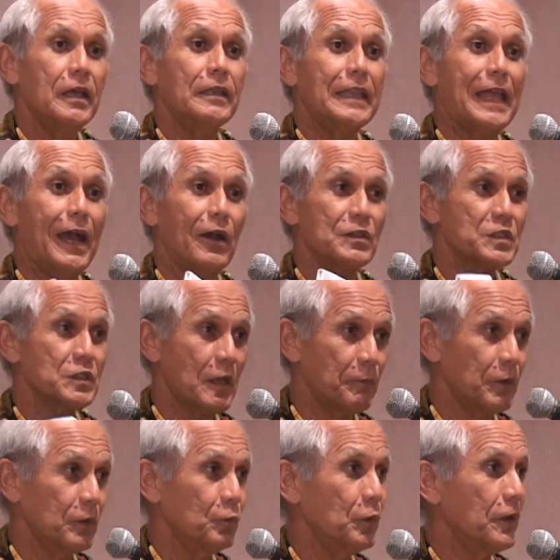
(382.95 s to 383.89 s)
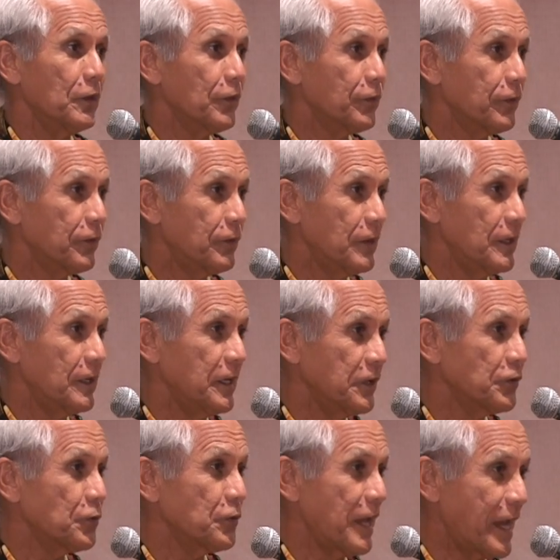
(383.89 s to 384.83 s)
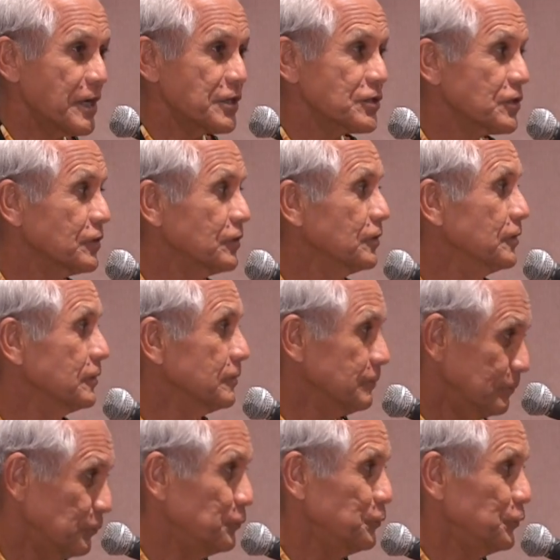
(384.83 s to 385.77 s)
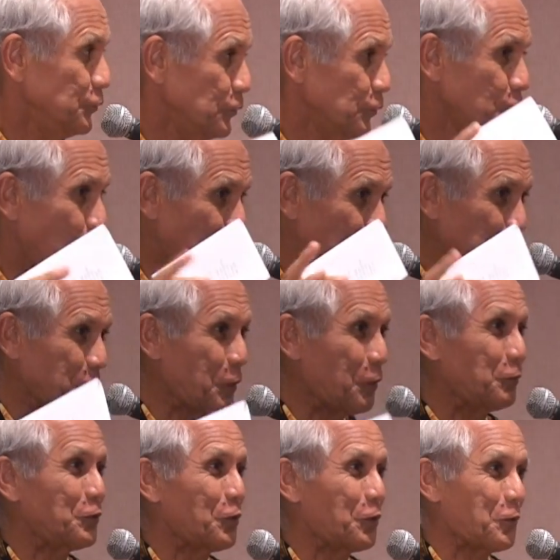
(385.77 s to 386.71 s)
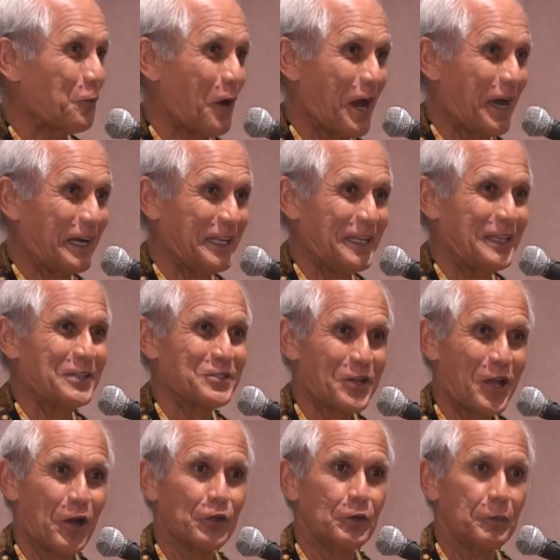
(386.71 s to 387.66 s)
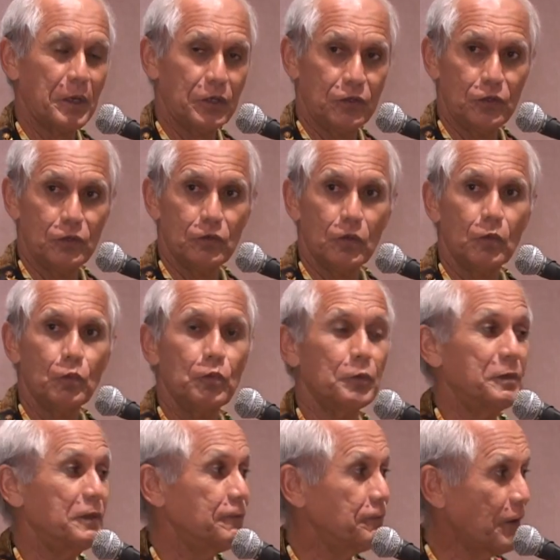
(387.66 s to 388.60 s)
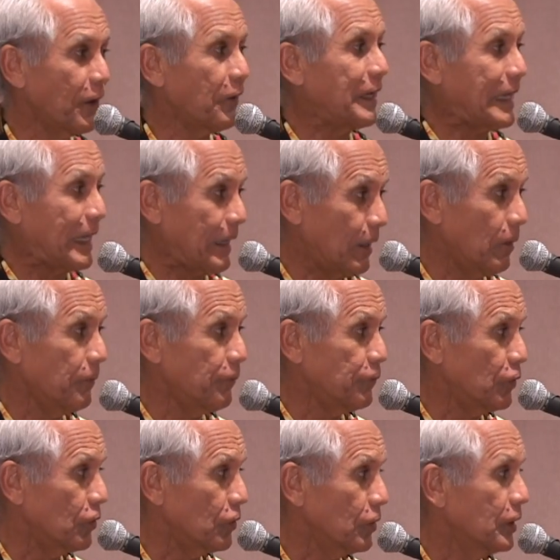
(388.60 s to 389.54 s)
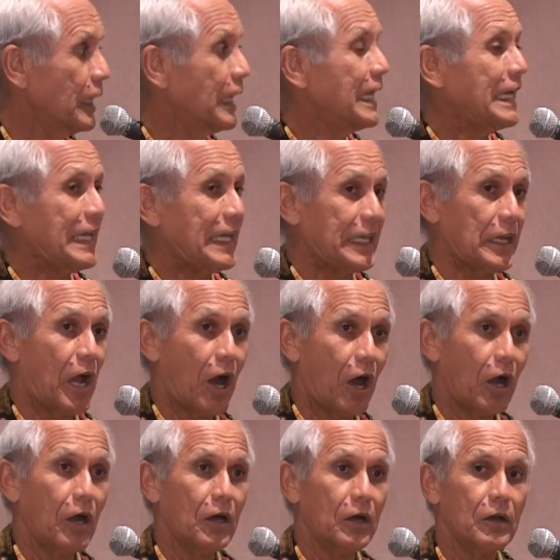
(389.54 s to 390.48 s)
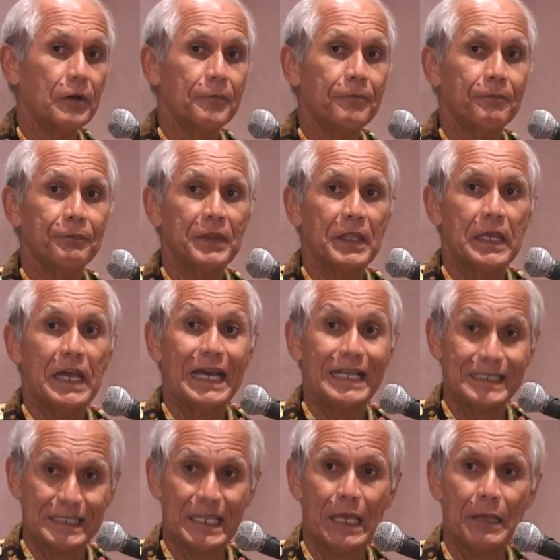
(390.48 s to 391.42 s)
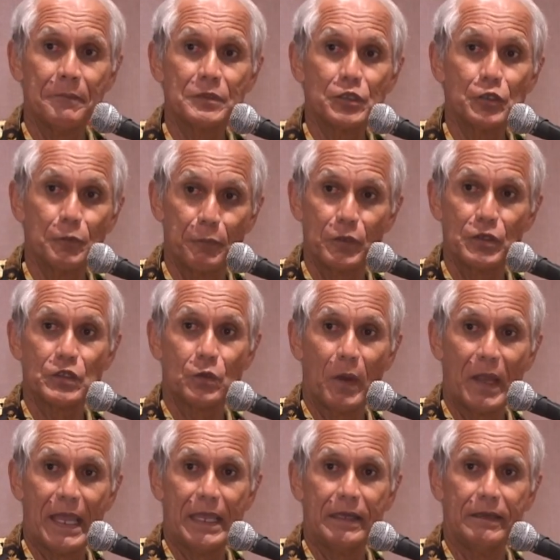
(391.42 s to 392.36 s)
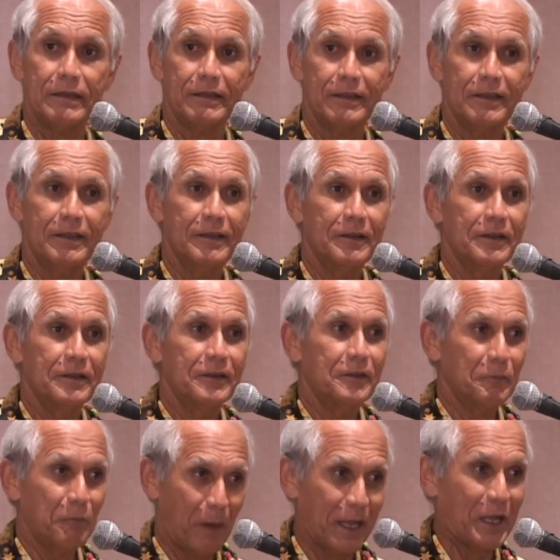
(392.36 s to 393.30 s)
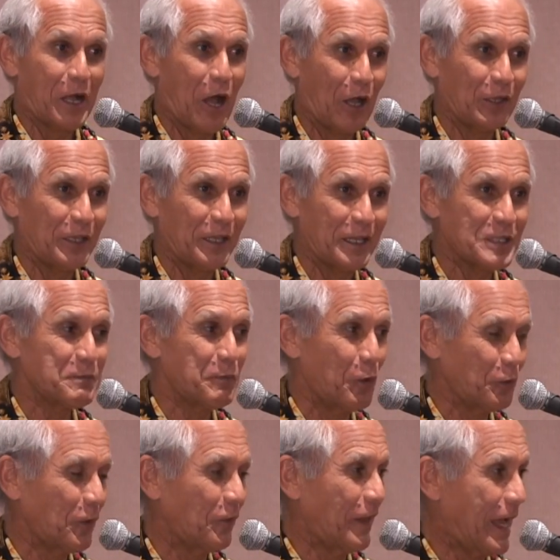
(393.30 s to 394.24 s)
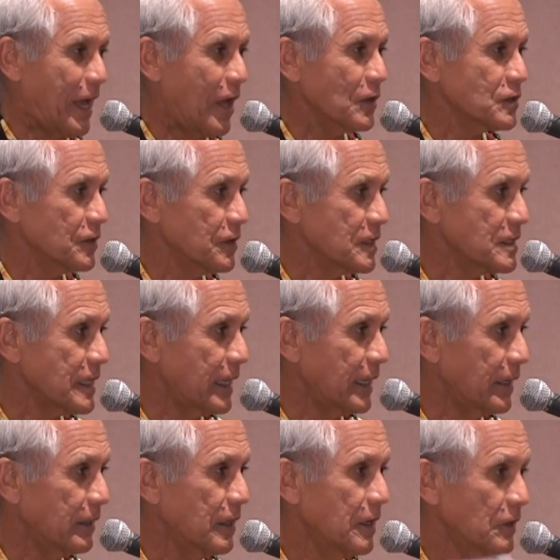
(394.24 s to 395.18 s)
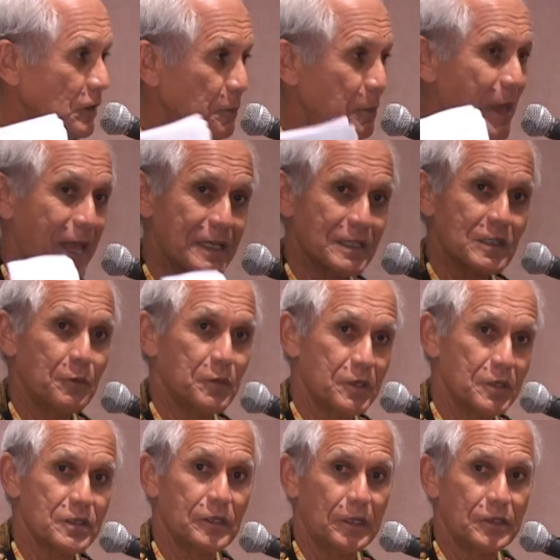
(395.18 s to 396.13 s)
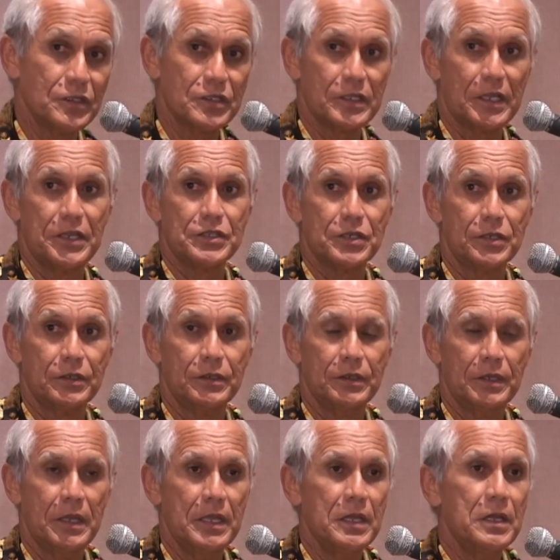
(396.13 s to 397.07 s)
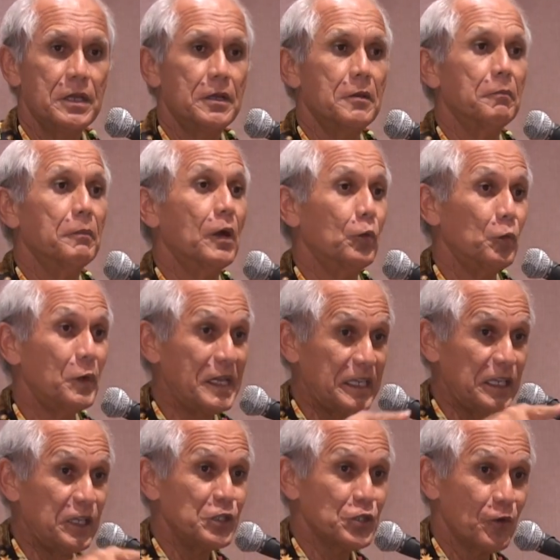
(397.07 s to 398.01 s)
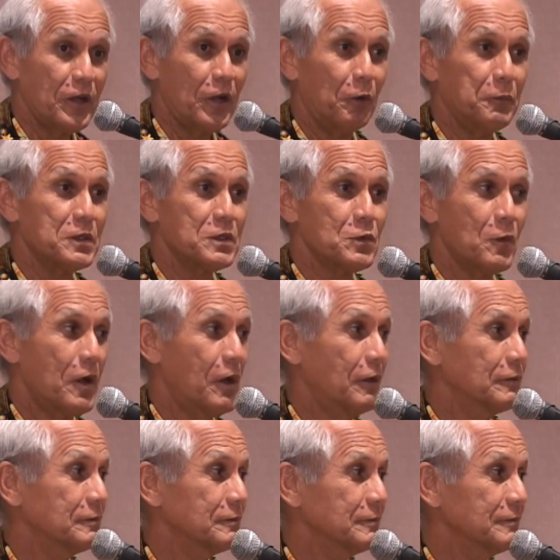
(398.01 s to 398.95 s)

Now, someone with the international quote-unquote notoriety as Dr. McDougall will be very helpful in our attempts to persuade my colleagues, both in the House and the Senate, to pass some of this legislation. But we need your help as well.